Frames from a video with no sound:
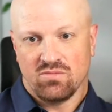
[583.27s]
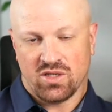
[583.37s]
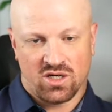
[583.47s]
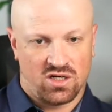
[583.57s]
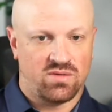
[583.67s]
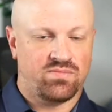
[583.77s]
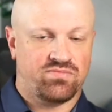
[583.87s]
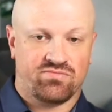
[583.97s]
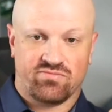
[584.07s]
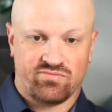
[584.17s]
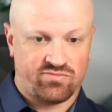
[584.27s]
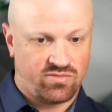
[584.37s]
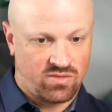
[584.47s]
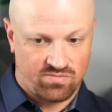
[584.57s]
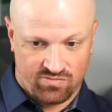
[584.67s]
become
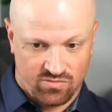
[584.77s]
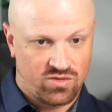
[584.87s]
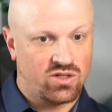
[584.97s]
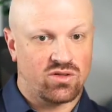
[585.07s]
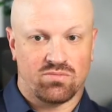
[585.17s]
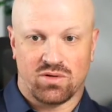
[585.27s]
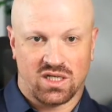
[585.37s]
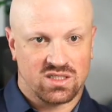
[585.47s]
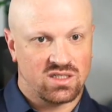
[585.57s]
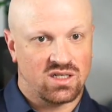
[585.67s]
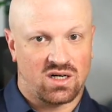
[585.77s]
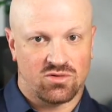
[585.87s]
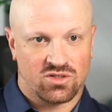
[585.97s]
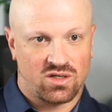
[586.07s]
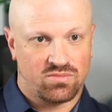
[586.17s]
the biggest e-commerce
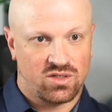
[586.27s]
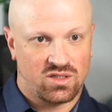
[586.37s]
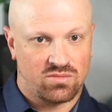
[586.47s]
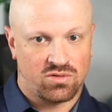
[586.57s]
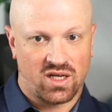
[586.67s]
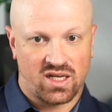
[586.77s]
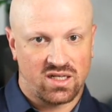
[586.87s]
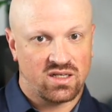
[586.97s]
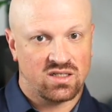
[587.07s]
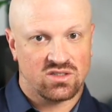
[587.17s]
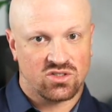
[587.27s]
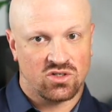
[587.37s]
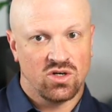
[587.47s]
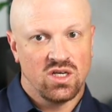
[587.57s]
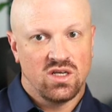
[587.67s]
company on the planet. And
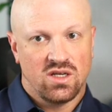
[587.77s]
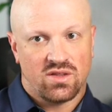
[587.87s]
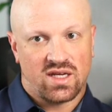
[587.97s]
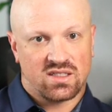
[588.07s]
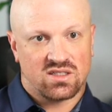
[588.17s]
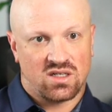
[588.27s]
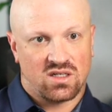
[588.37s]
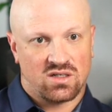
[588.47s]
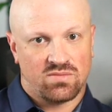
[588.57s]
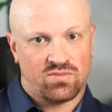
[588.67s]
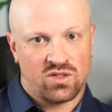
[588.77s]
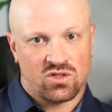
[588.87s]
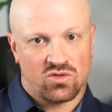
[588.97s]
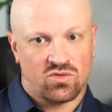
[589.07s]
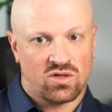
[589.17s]
so that's a
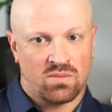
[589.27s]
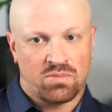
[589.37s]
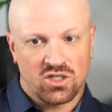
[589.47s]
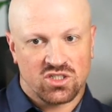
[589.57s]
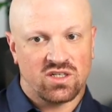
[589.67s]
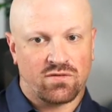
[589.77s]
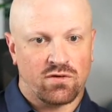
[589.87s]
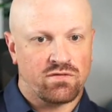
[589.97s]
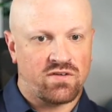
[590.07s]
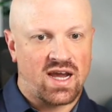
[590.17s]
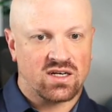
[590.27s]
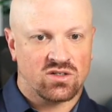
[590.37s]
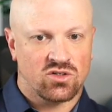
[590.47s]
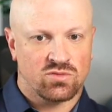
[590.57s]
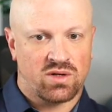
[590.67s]
bunch of different
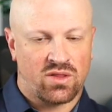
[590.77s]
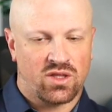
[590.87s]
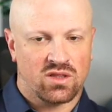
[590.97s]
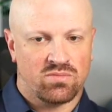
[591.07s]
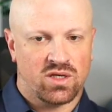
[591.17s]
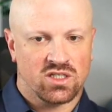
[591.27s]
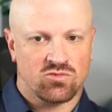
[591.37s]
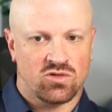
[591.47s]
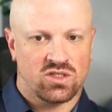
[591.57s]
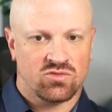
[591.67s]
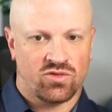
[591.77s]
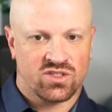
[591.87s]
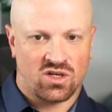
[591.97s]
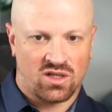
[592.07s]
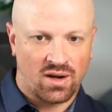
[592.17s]
factors, but I think the biggest one is we
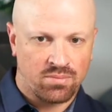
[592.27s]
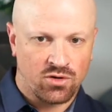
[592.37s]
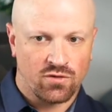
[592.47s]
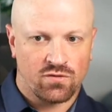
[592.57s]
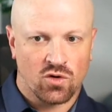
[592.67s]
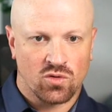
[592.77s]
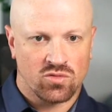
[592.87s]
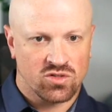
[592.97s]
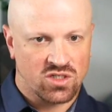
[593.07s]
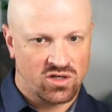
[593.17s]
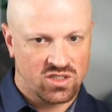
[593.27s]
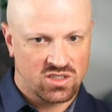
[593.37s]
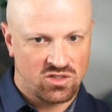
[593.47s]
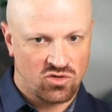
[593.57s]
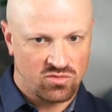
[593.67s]
saw a lot of pull forward. We're starting to
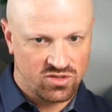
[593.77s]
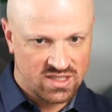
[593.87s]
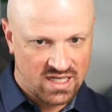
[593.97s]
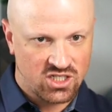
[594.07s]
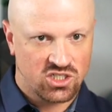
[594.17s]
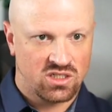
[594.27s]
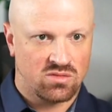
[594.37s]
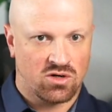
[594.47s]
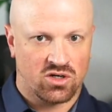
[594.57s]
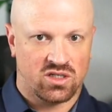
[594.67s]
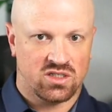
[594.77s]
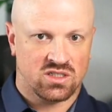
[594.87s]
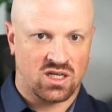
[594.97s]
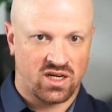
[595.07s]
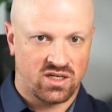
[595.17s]
see normalization. The market is
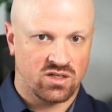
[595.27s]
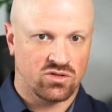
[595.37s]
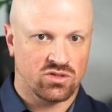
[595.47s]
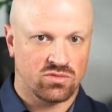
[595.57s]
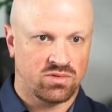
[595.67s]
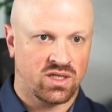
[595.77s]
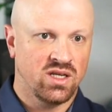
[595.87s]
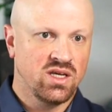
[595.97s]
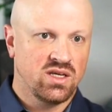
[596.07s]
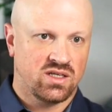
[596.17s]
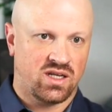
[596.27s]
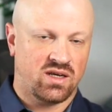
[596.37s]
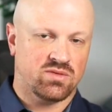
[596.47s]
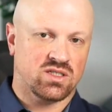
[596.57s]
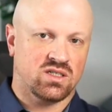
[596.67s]
tightening a little bit.
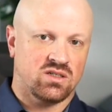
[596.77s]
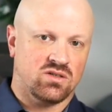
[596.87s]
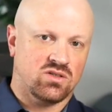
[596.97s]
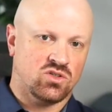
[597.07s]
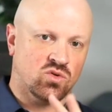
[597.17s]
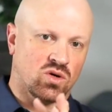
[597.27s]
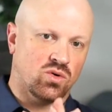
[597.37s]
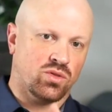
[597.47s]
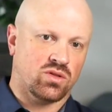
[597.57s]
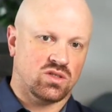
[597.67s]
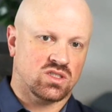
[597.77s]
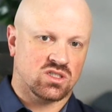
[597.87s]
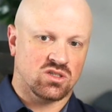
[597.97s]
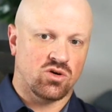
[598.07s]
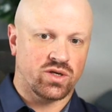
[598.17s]
Amazon growth
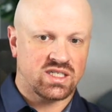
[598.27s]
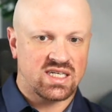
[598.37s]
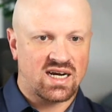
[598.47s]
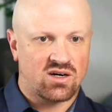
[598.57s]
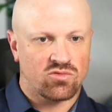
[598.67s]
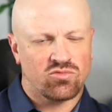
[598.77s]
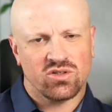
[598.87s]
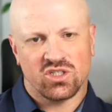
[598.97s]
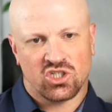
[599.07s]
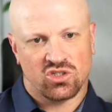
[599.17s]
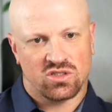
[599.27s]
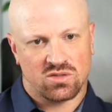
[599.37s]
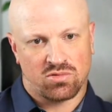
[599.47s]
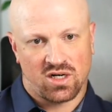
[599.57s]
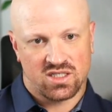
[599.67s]
slowing down really shouldn't
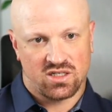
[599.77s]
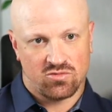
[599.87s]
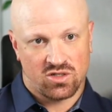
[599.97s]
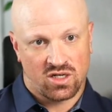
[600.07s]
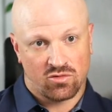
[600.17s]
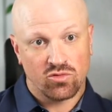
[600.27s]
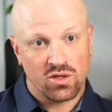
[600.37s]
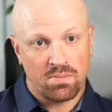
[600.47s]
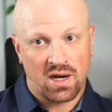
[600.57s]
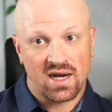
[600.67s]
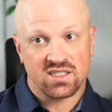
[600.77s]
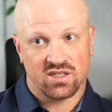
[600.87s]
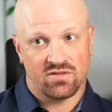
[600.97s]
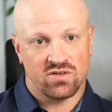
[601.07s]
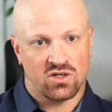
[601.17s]
surprise anyone. On a really
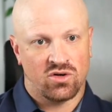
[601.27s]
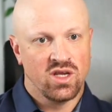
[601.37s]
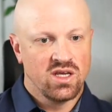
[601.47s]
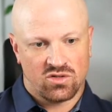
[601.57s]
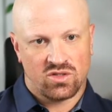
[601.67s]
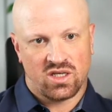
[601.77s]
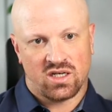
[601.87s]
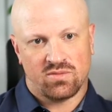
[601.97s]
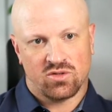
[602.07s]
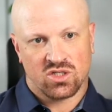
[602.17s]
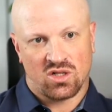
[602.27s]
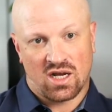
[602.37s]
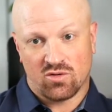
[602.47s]
positive note, the AWS cloud